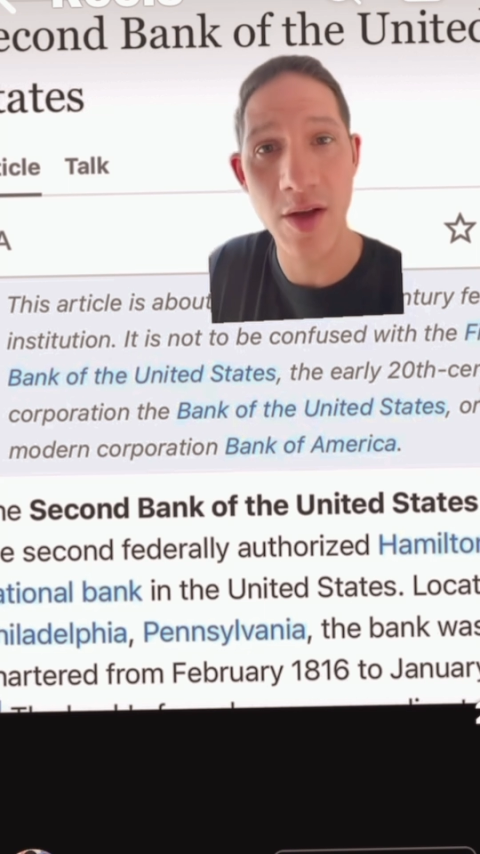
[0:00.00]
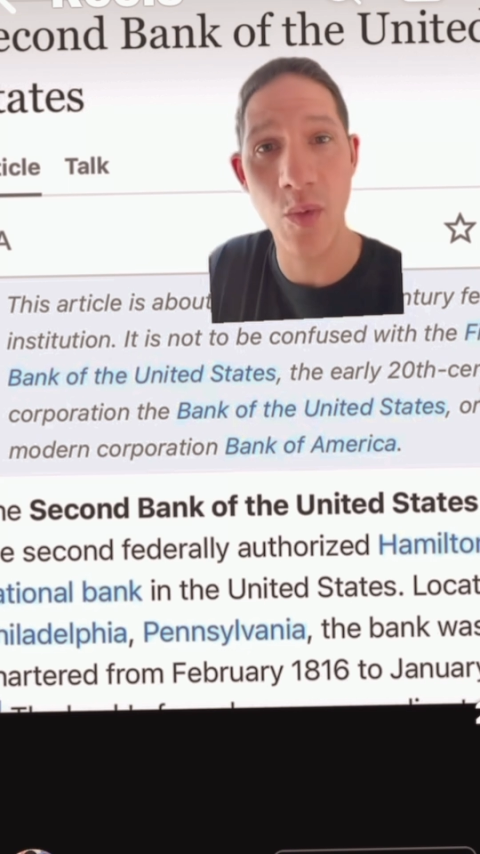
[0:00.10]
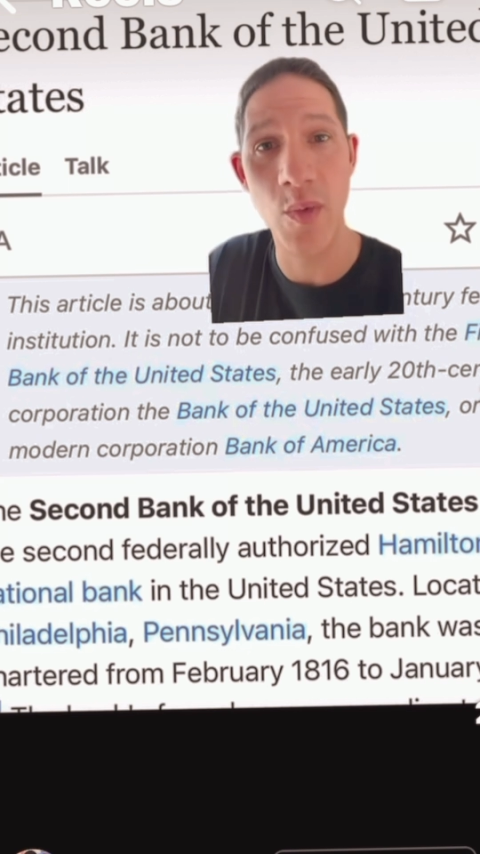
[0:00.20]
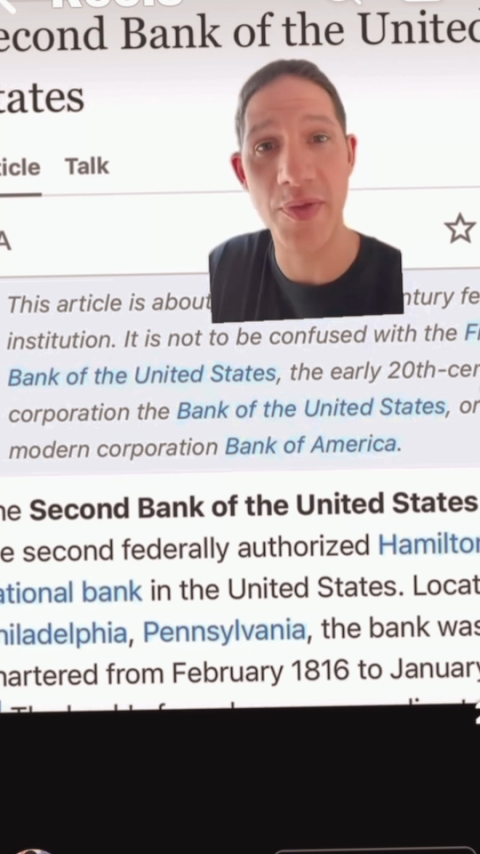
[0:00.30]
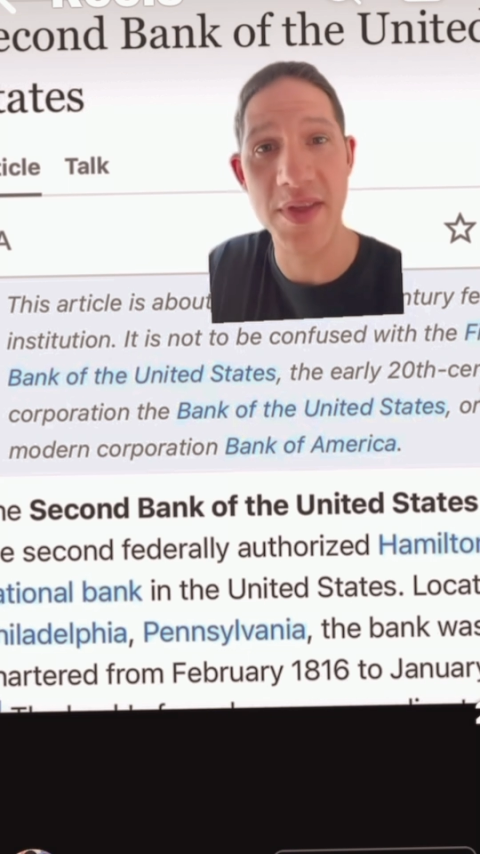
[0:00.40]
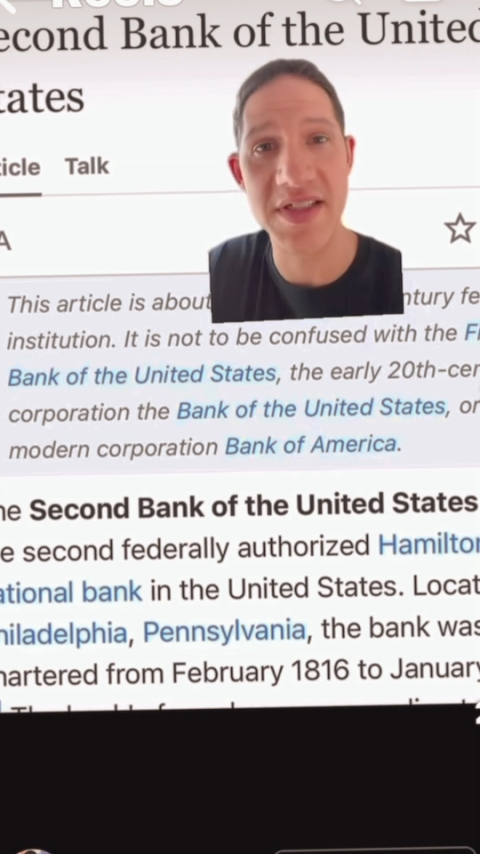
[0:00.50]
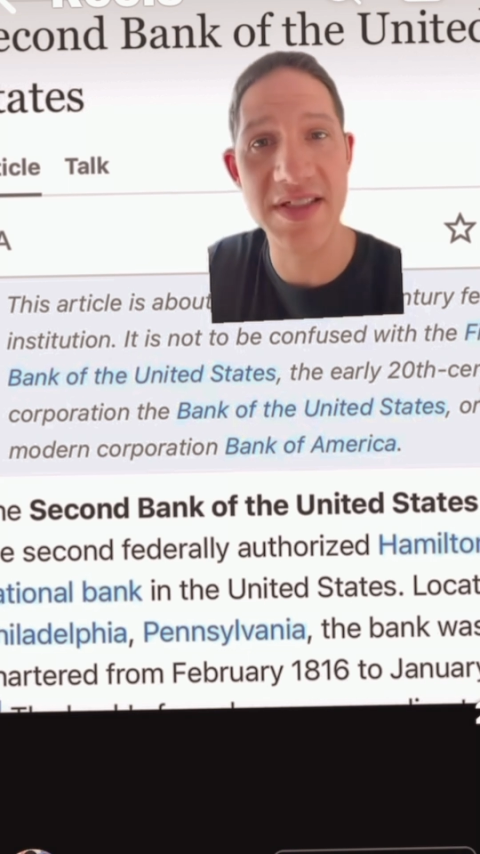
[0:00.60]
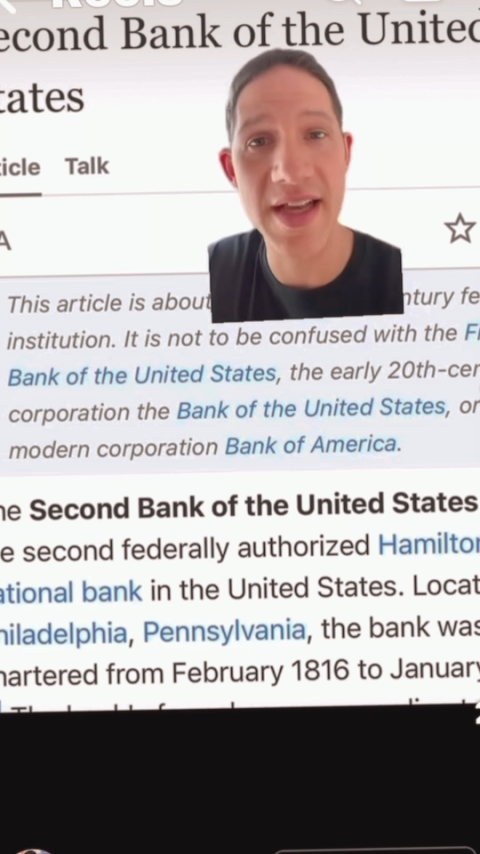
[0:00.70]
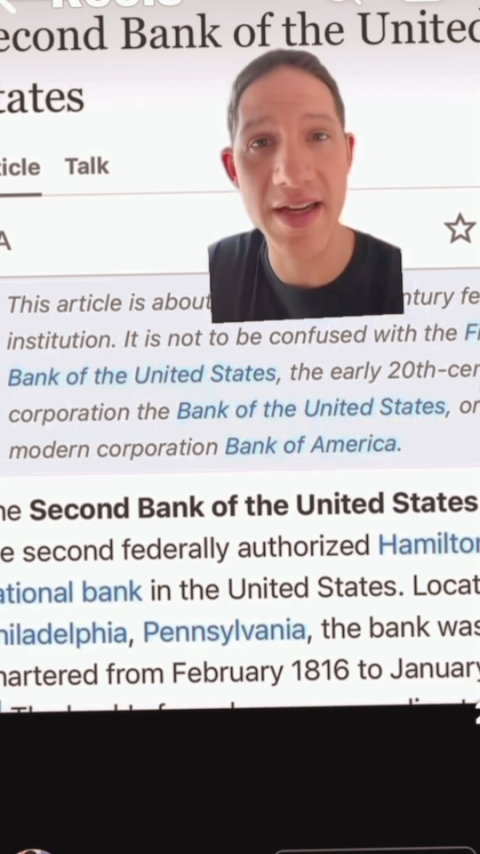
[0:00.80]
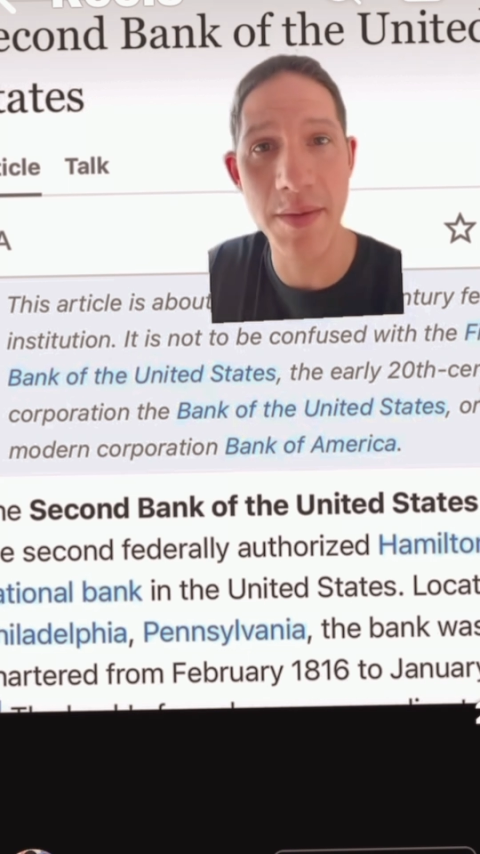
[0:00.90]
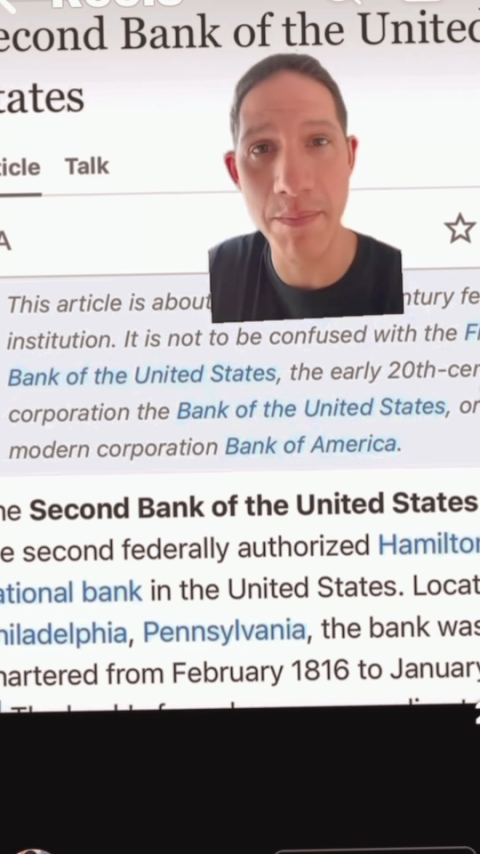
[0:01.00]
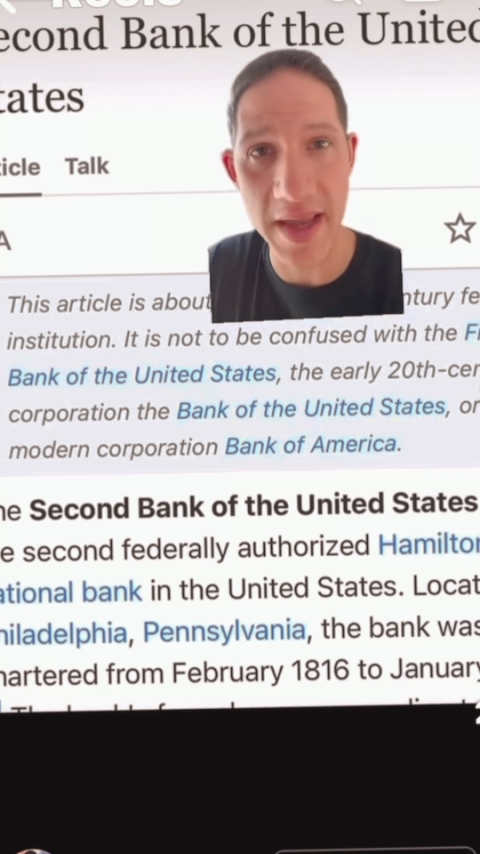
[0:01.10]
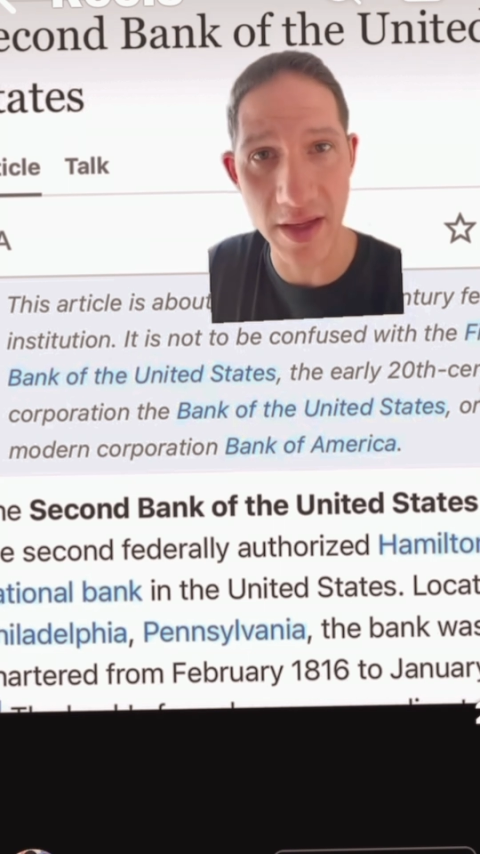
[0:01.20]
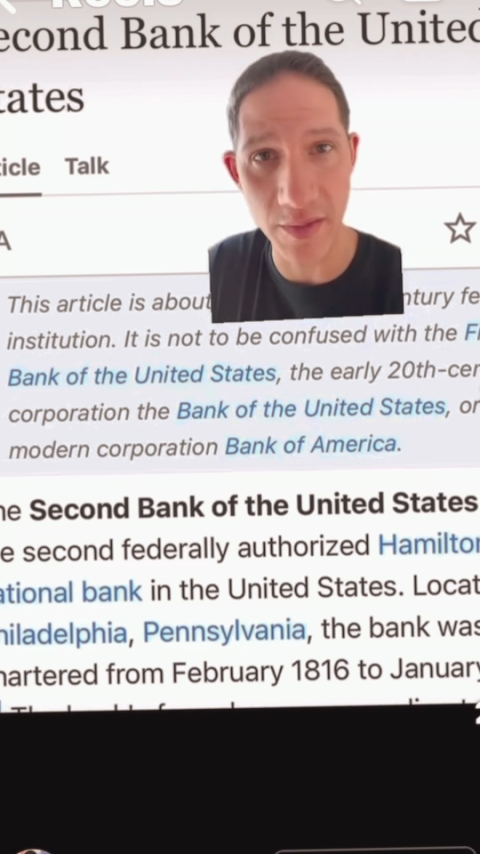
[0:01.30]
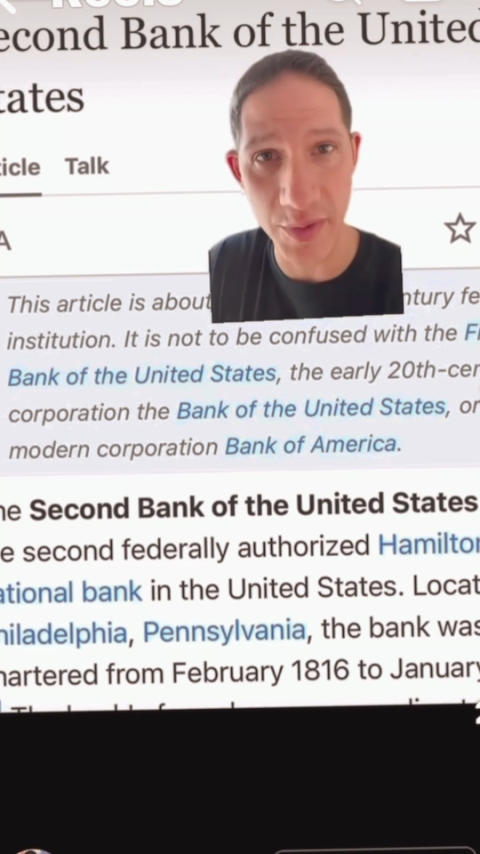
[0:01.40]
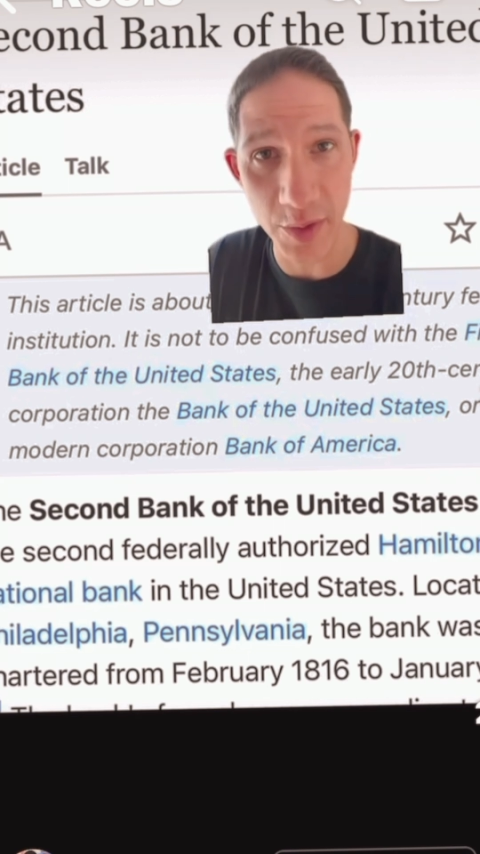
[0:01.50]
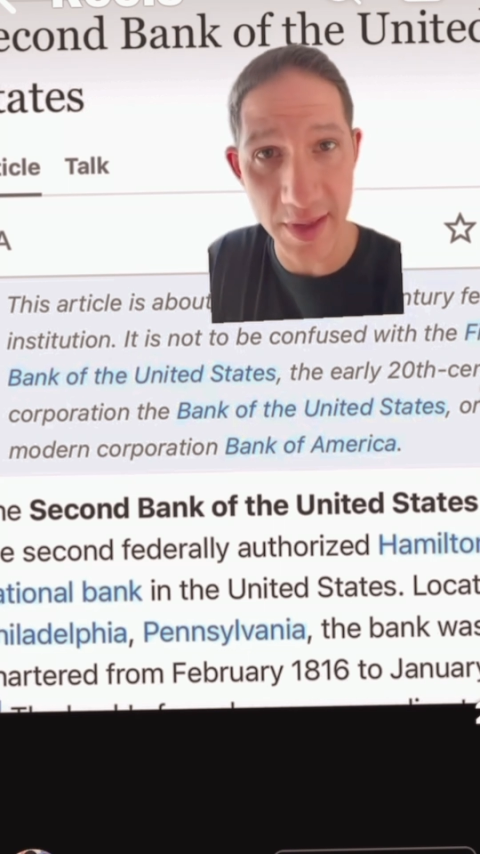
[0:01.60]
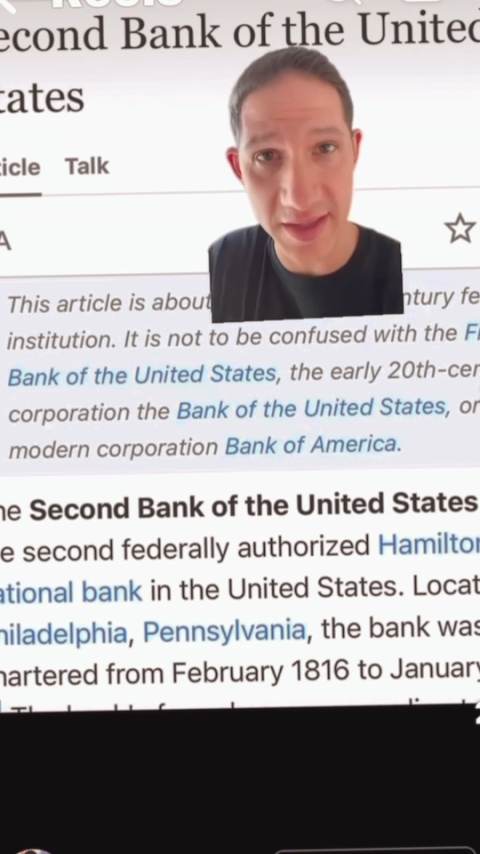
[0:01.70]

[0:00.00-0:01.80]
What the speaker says: with the second bank of the United